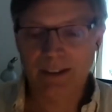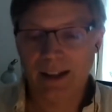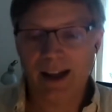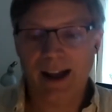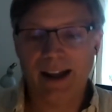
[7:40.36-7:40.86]

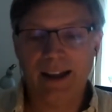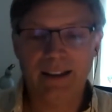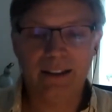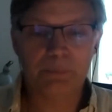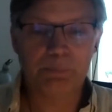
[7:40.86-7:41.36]

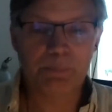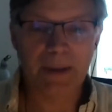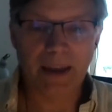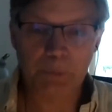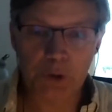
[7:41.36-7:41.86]
I
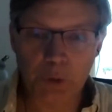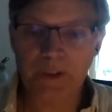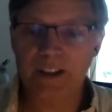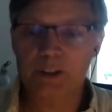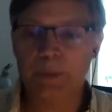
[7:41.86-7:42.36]
am
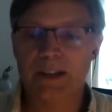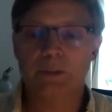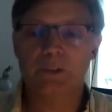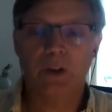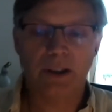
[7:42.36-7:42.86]
doing this because
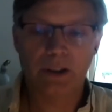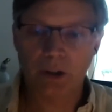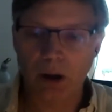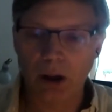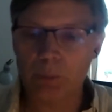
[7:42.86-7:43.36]
I'm talking to
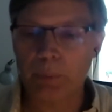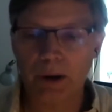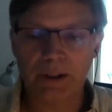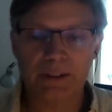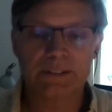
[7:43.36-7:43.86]
all
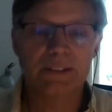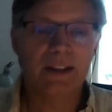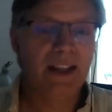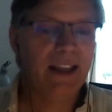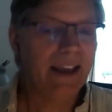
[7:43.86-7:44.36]
parties,
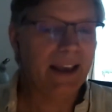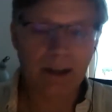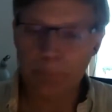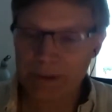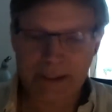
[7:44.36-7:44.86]
and
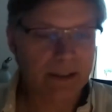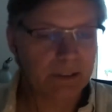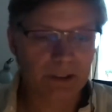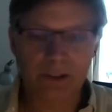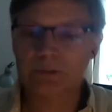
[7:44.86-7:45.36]
in
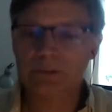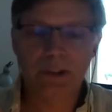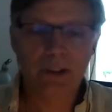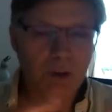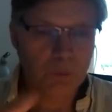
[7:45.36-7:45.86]
particular
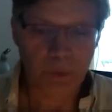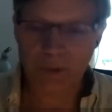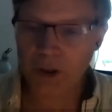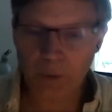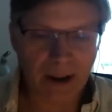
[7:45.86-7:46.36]
with
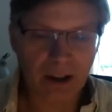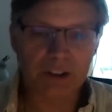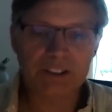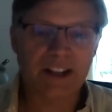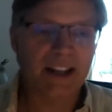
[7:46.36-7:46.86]
you, I
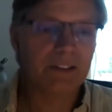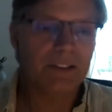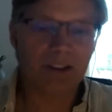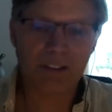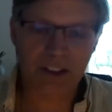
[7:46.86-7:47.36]
understand
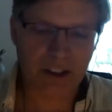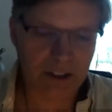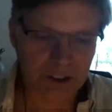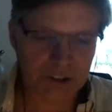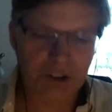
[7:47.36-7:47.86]
that the
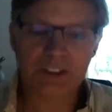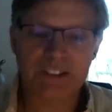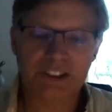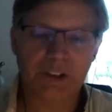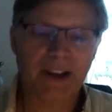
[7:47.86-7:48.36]
concerns
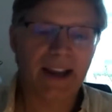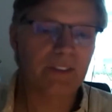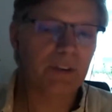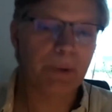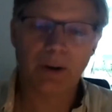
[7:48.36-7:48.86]
that you
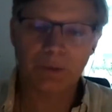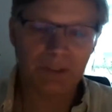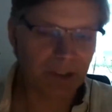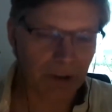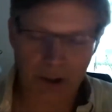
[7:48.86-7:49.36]
have about
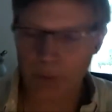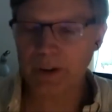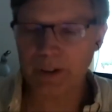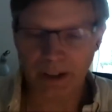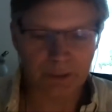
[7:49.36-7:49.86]
your
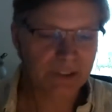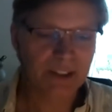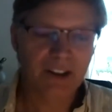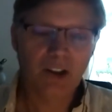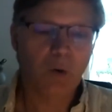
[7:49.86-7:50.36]
community
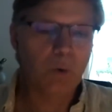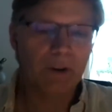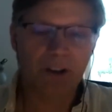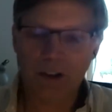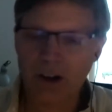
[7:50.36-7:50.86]
or
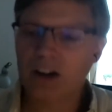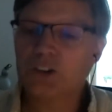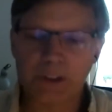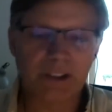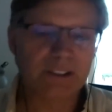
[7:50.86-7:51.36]
your
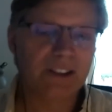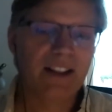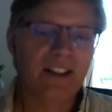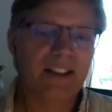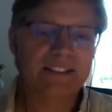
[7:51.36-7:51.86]
country
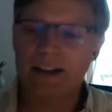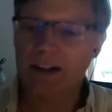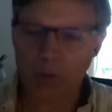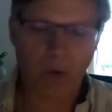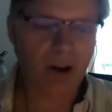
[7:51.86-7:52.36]
that's
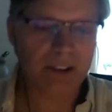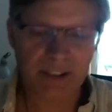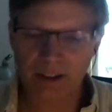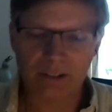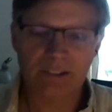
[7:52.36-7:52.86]
getting a raw
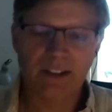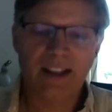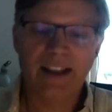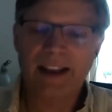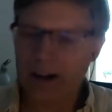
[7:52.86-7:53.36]
deal.
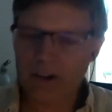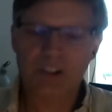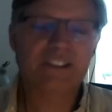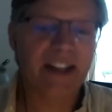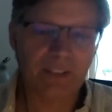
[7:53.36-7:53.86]
And I
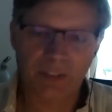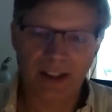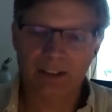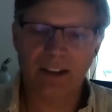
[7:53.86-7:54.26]
understand that.